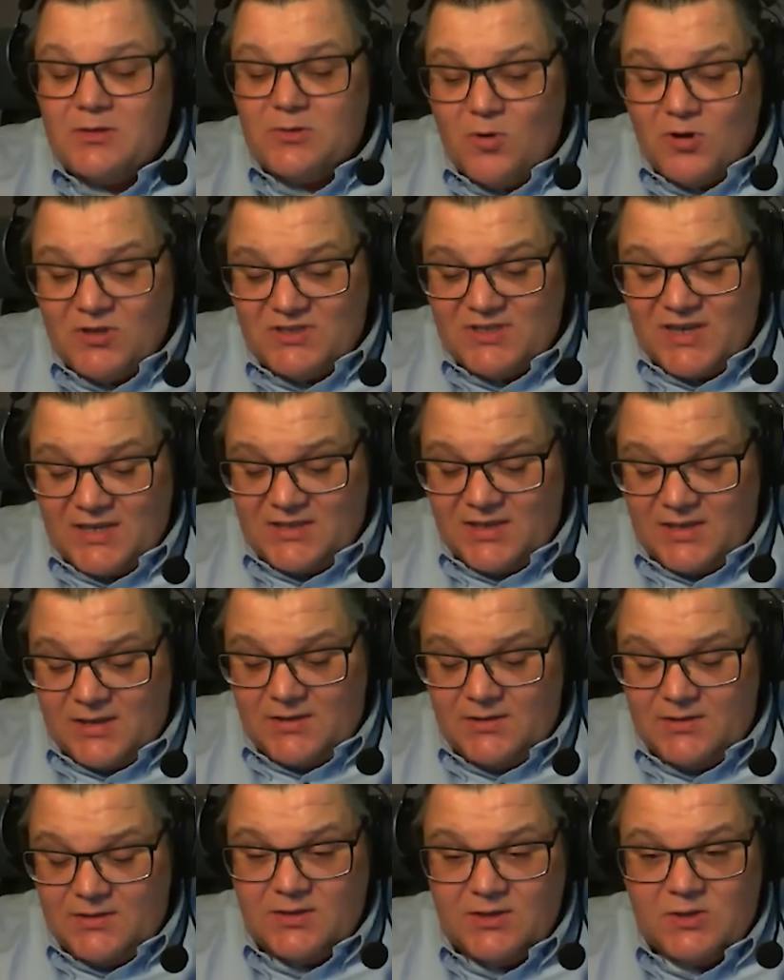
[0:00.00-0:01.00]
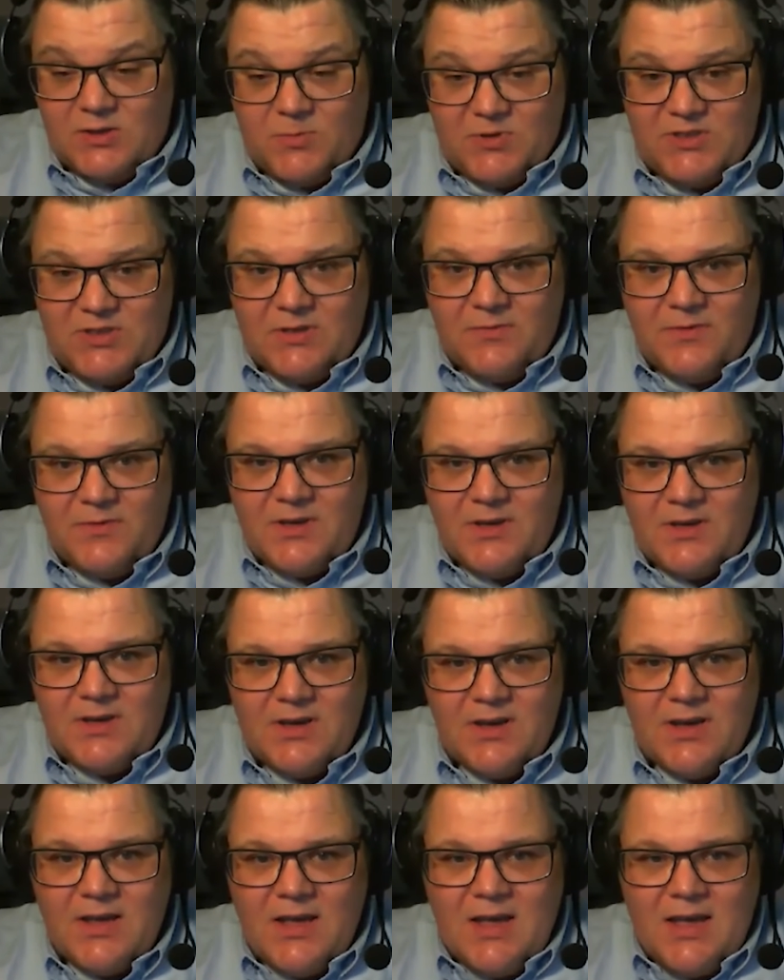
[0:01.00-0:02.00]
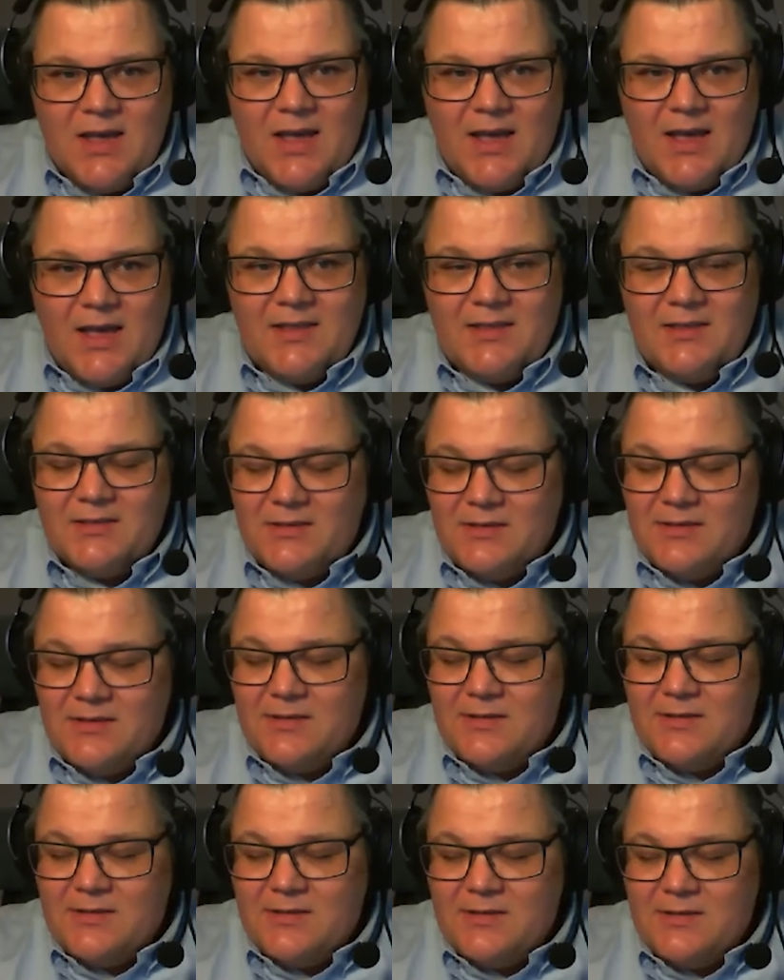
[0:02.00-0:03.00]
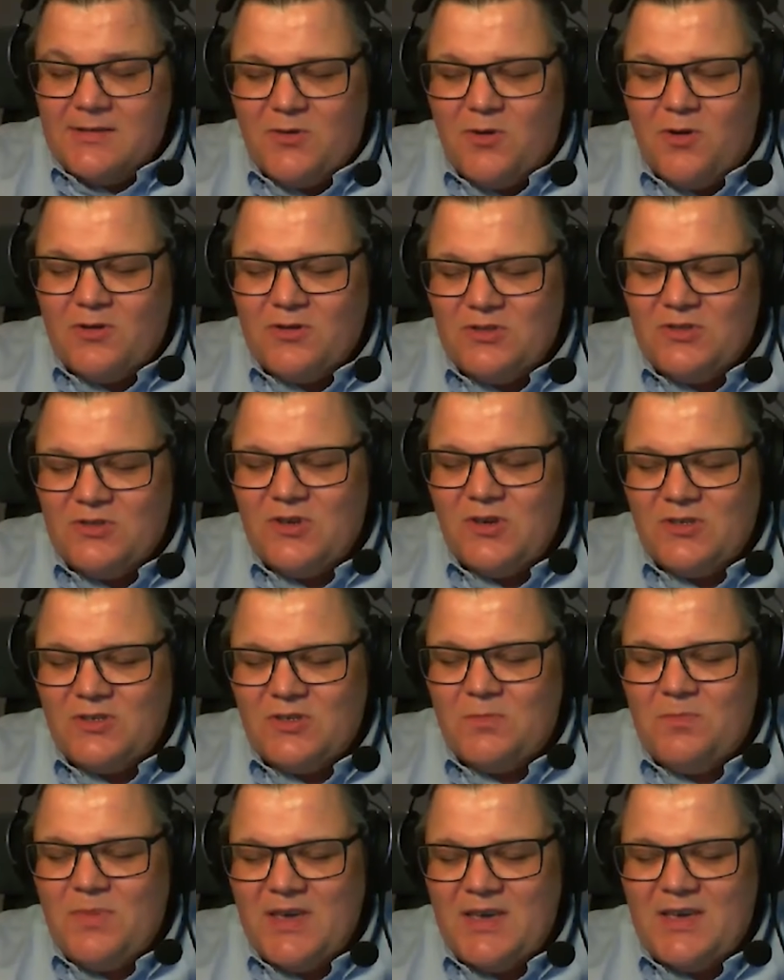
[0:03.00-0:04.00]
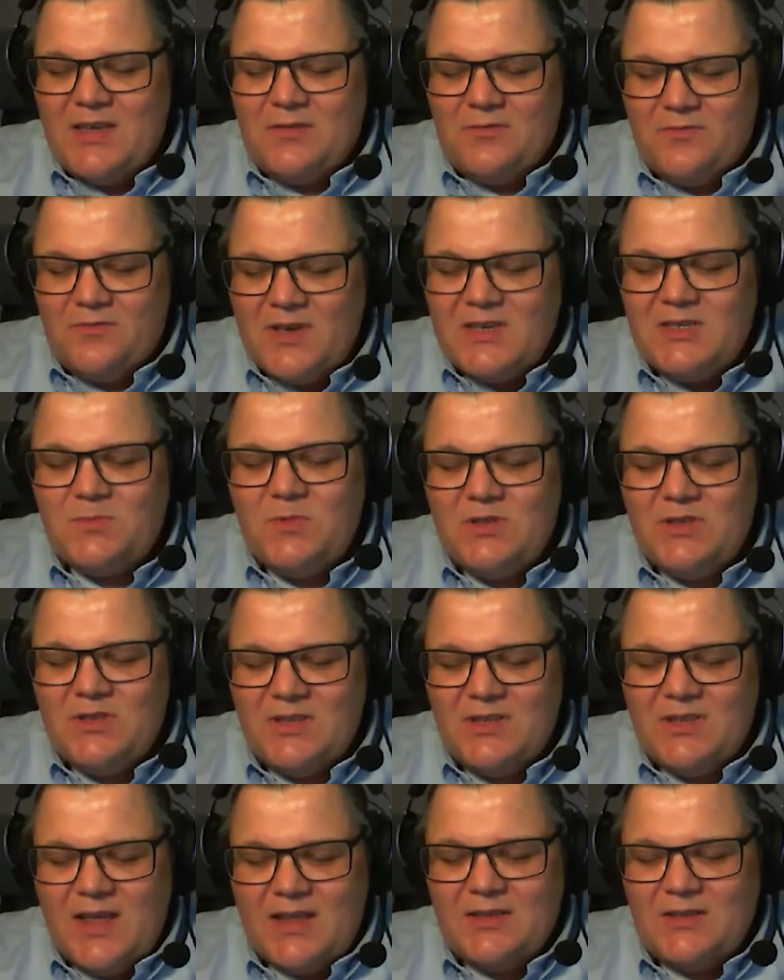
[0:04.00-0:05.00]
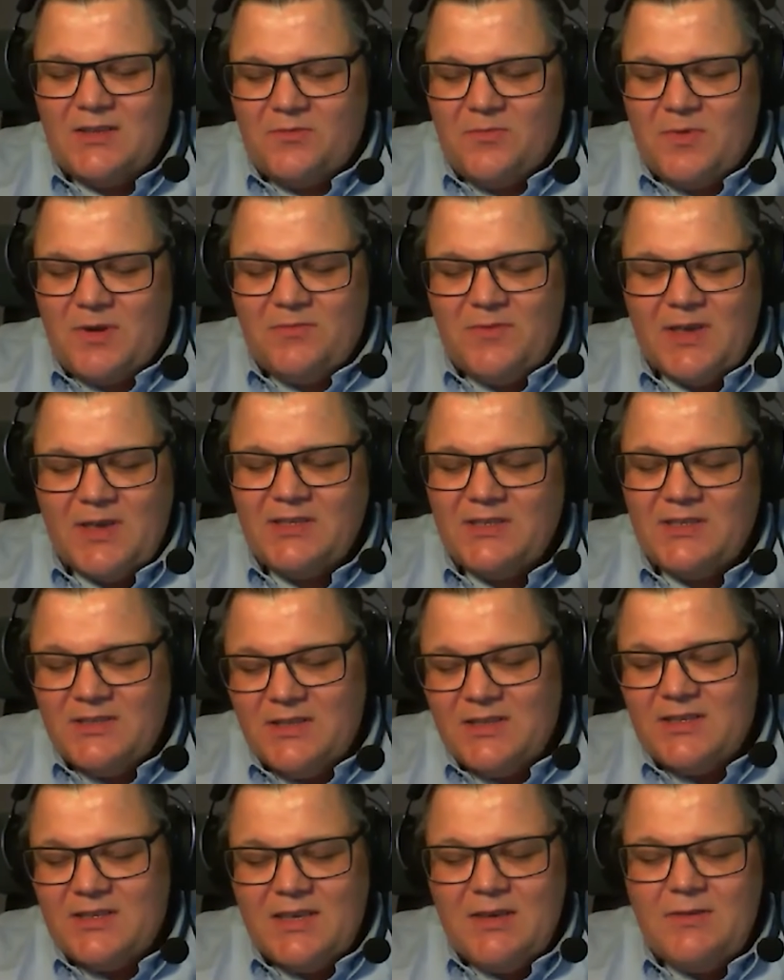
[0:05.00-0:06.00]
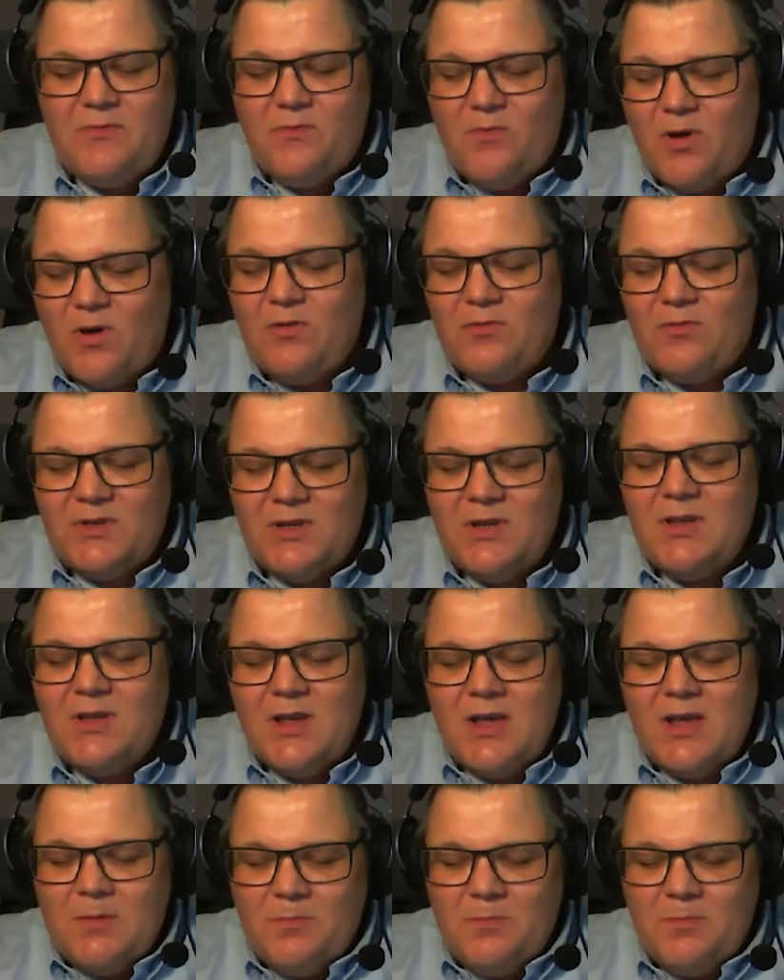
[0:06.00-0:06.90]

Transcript: Towards jet engines in specific, it has caused such a big investment in additive manufacturing that even one of the